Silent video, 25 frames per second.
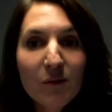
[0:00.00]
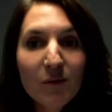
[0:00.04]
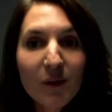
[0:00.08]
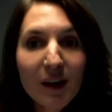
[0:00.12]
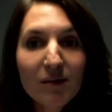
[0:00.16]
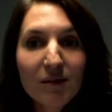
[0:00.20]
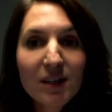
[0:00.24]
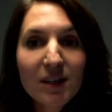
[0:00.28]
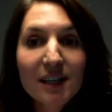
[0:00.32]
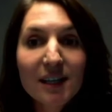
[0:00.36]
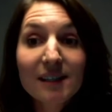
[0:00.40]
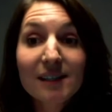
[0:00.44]

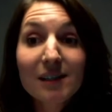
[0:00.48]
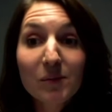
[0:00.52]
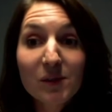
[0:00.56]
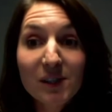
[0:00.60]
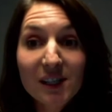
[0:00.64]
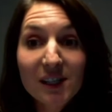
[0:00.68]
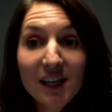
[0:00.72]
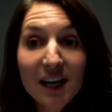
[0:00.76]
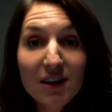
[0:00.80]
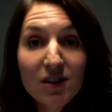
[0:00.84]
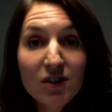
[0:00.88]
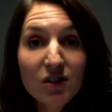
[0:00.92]
5G is
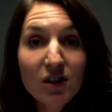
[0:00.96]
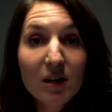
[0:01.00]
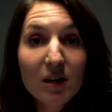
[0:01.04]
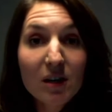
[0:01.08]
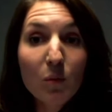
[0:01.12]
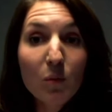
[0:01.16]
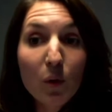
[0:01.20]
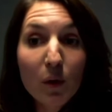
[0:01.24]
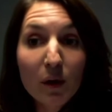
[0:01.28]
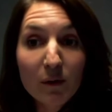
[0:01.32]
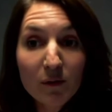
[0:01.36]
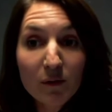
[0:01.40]
substantially
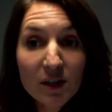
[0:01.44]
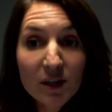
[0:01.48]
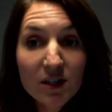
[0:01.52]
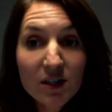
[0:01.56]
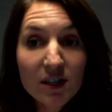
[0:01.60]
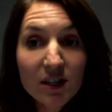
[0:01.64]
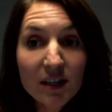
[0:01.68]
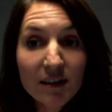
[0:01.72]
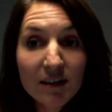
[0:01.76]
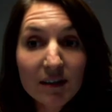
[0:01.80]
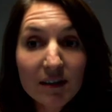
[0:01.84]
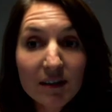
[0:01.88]
more
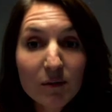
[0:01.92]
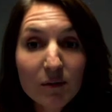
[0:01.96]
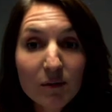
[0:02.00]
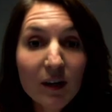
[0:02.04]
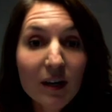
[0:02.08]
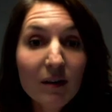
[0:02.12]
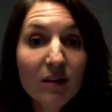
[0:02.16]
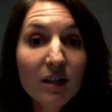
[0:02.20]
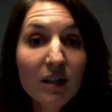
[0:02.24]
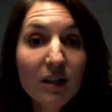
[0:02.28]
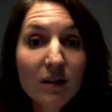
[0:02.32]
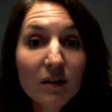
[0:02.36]
efficient.
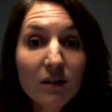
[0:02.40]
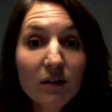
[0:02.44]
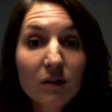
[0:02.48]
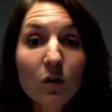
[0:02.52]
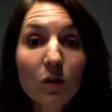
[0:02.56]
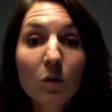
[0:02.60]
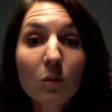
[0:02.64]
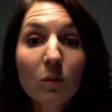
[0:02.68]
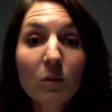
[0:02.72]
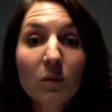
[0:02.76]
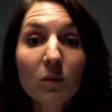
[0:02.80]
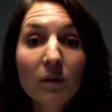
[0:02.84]
5G
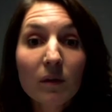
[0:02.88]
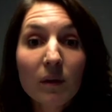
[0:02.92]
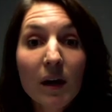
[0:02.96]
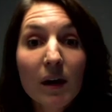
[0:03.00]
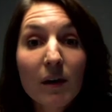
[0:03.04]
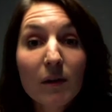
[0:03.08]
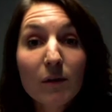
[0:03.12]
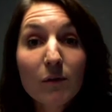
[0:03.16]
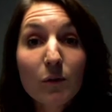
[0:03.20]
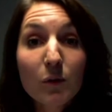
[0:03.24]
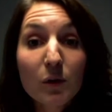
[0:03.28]
consumes around